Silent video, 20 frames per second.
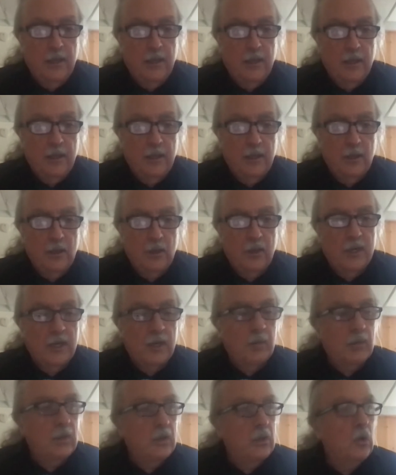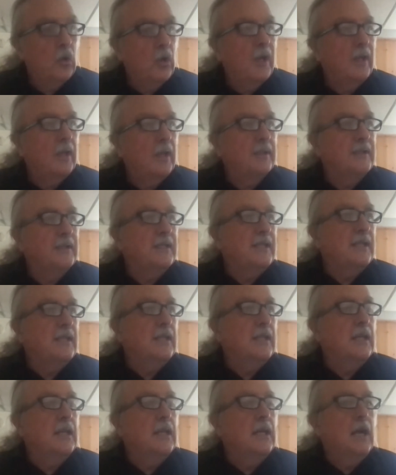incredible loyalty
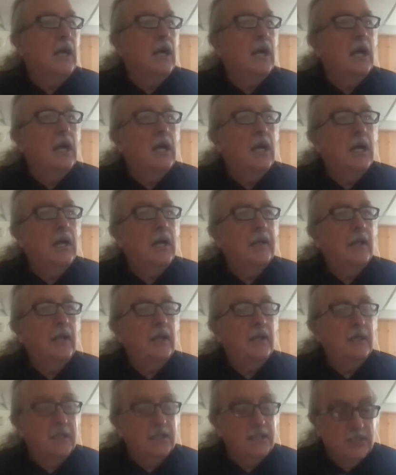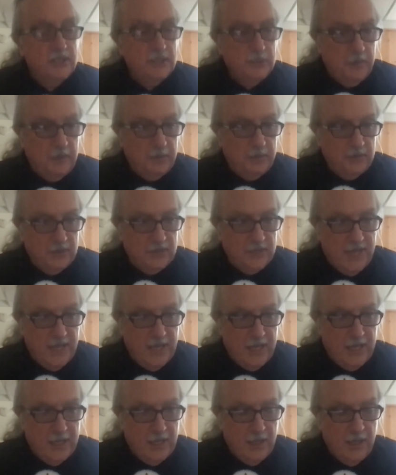that Indigenous peoples
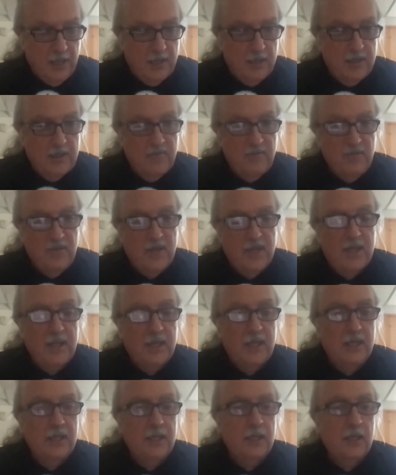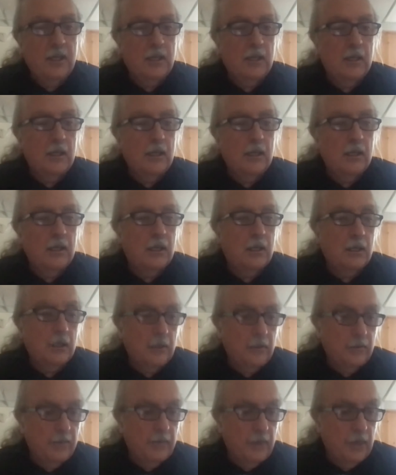had in defending
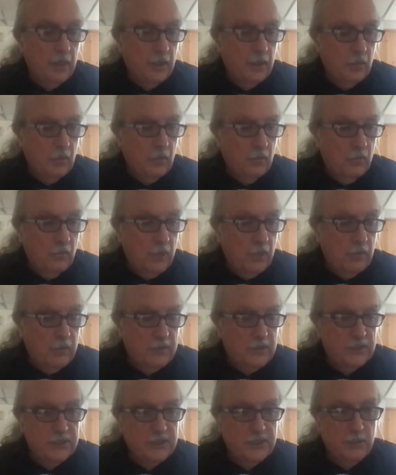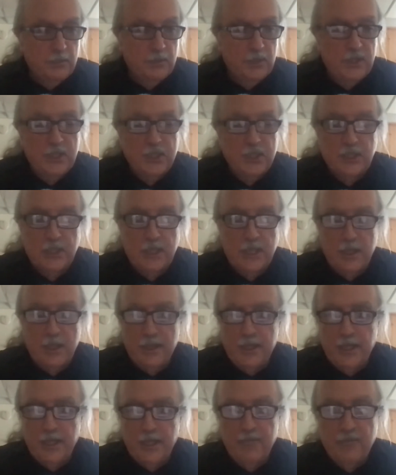what was the British
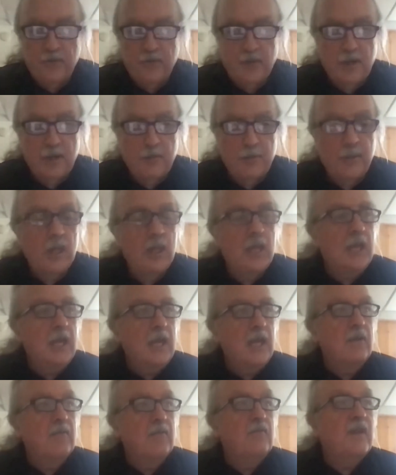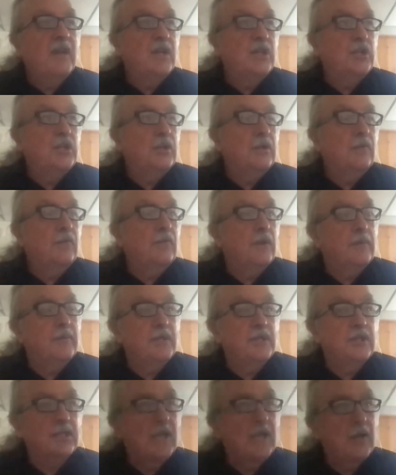colony from invasion from
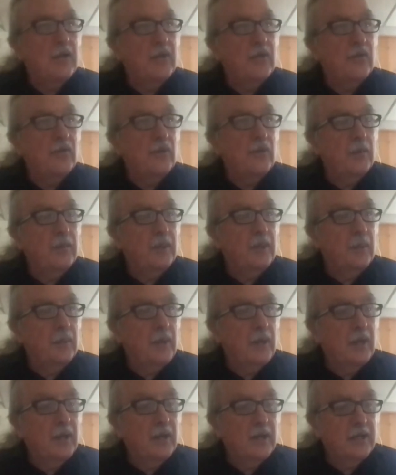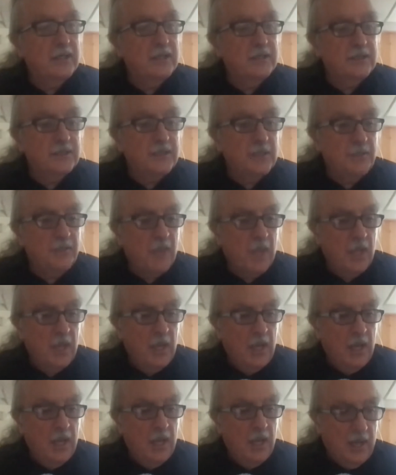the South, from the Americans.
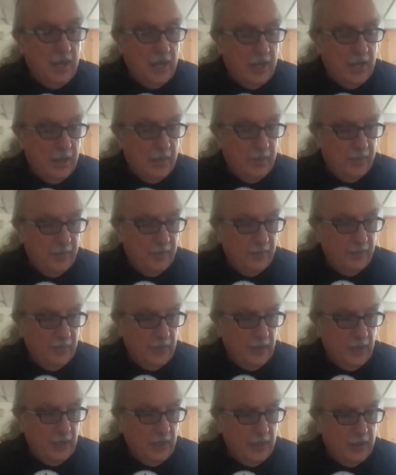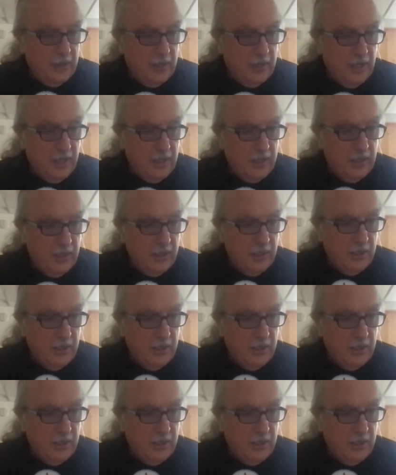And then